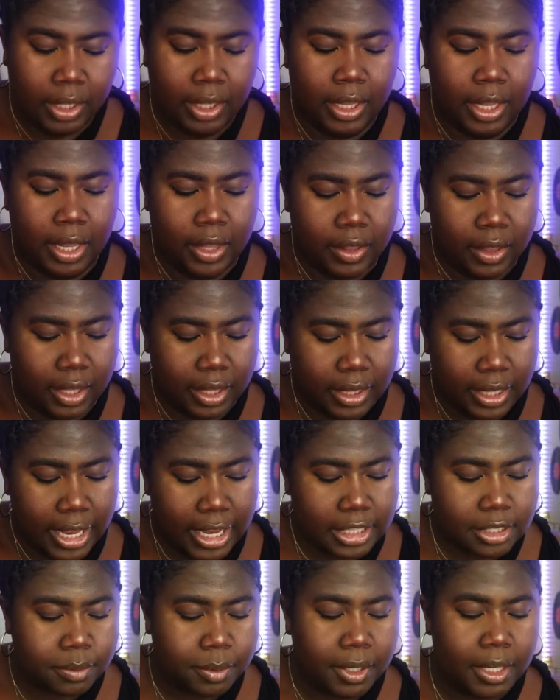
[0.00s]
And then
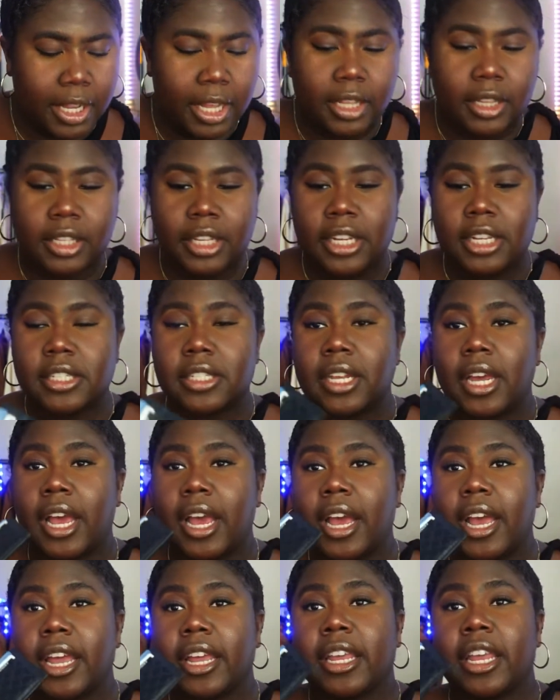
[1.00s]
last but not least,
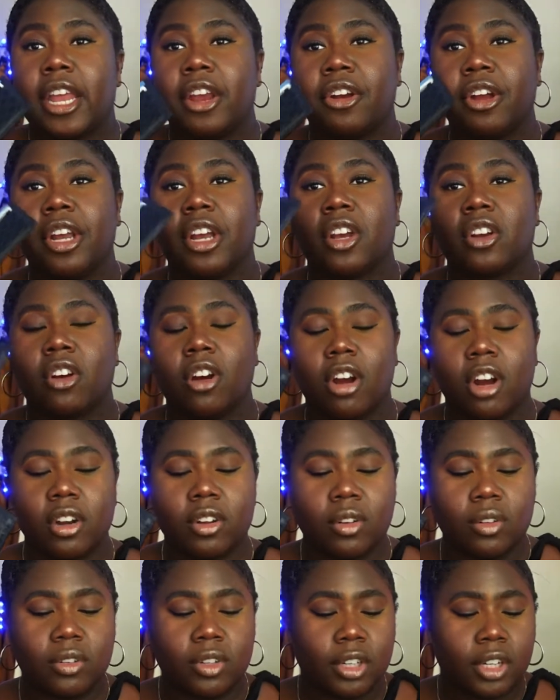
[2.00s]
I carry a card
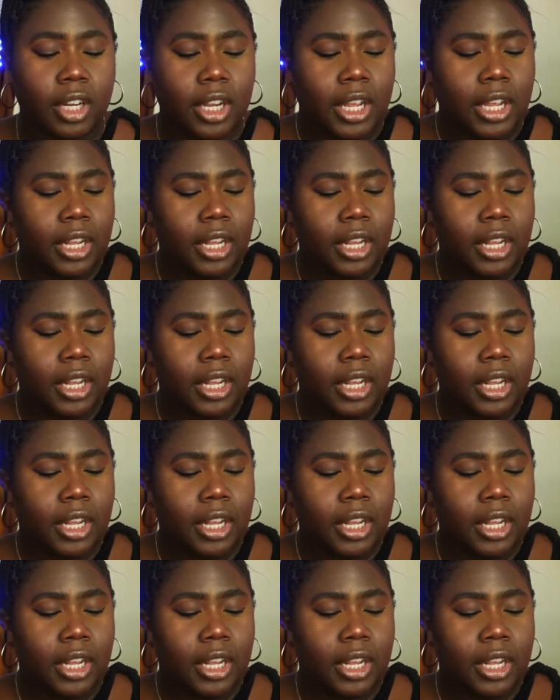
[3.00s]
holder.